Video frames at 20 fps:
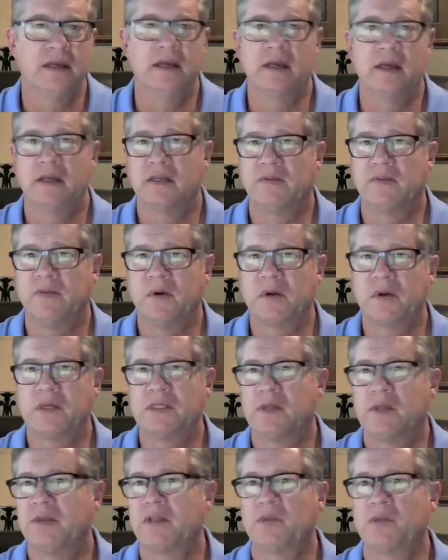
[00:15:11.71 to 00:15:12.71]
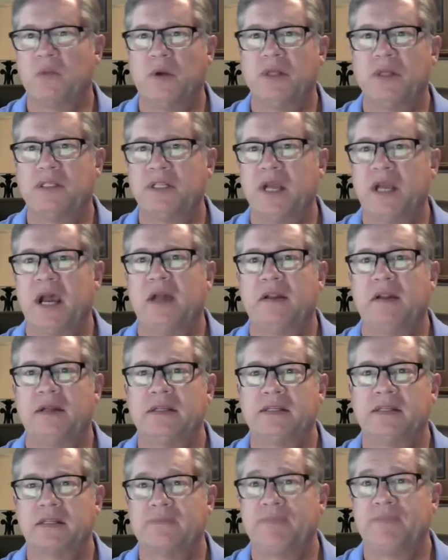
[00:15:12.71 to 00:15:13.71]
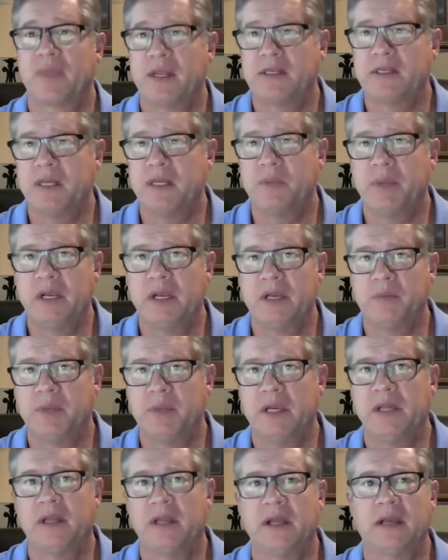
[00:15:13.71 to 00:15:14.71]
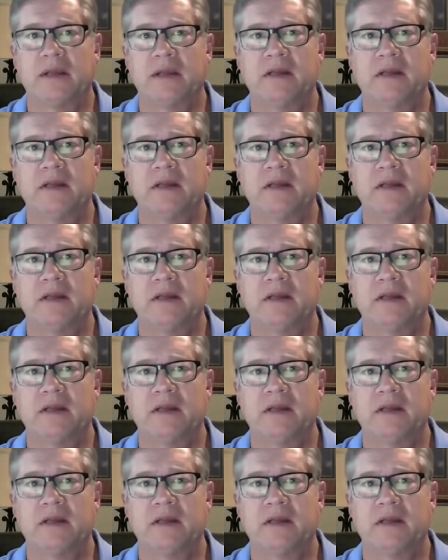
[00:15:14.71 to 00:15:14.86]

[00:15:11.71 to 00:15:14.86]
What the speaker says: to focus on this one challenge, chipping and peeling.